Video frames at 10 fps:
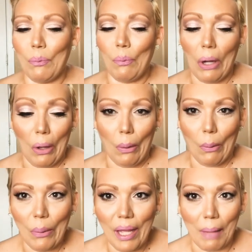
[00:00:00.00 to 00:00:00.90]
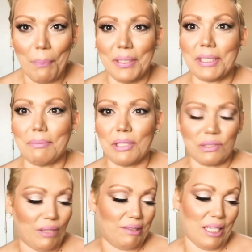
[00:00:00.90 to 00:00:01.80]
whoa, I put too
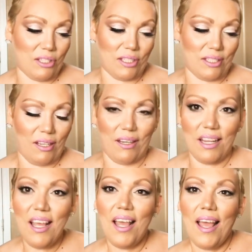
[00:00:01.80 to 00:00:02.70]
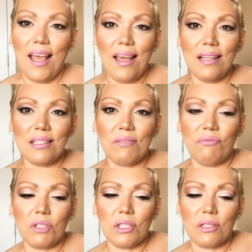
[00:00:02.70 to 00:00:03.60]
much foundation on.
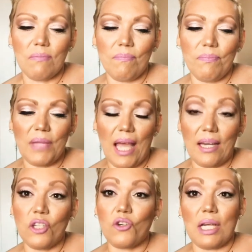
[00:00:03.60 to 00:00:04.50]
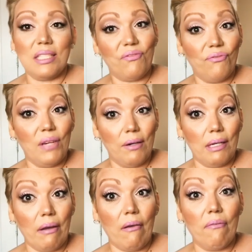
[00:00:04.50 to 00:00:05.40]
And it dries
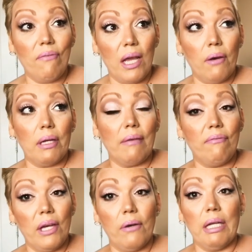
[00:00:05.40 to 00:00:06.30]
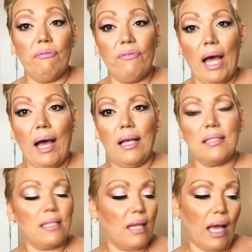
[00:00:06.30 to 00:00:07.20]
very, very, very
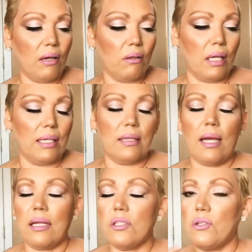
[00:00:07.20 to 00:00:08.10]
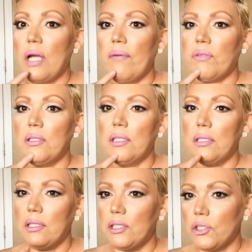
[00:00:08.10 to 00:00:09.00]
fast. And I don't like that because you have to
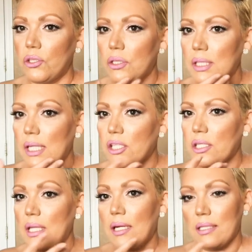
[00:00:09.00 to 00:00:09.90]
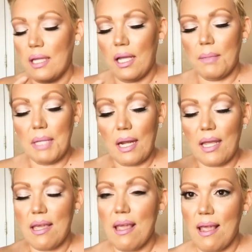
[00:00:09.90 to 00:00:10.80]
literally do sections at a time, and
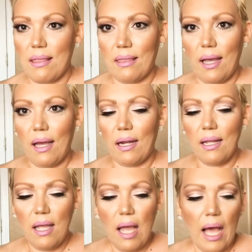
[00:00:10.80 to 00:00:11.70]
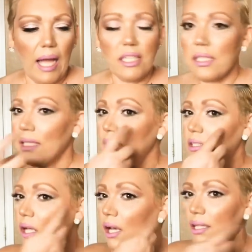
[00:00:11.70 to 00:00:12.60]
I hate that. I just like to
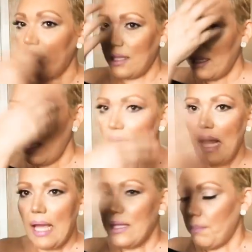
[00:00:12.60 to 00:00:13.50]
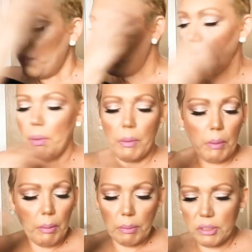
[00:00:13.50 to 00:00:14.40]
dot it and then boom, boom, boom,
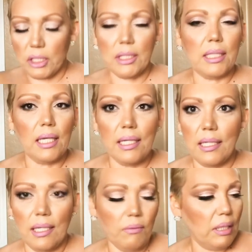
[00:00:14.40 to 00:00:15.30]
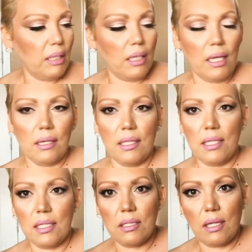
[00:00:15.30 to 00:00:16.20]
boom, boom, just get it done with. And
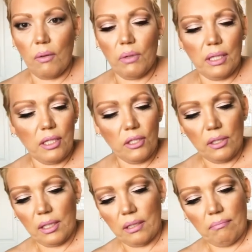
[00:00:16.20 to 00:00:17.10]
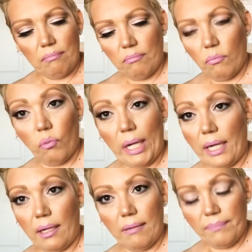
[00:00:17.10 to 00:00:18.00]
this is not one that you can
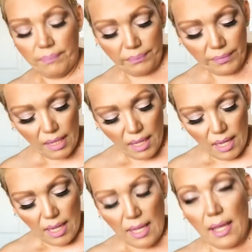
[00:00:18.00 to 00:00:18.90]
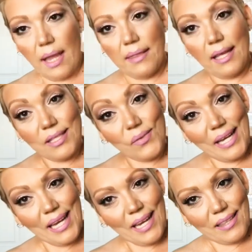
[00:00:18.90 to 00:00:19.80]
wait. And that's
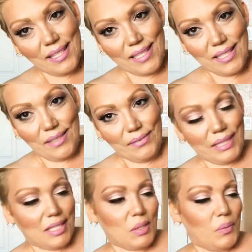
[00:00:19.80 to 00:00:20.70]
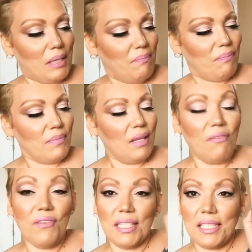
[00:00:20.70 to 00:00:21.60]
why I hate this one, the
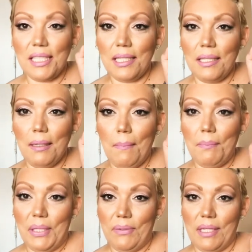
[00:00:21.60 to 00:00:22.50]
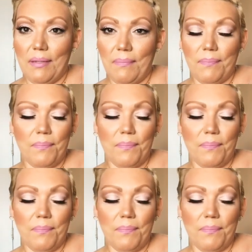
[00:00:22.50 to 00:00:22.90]
Fenty Beauty.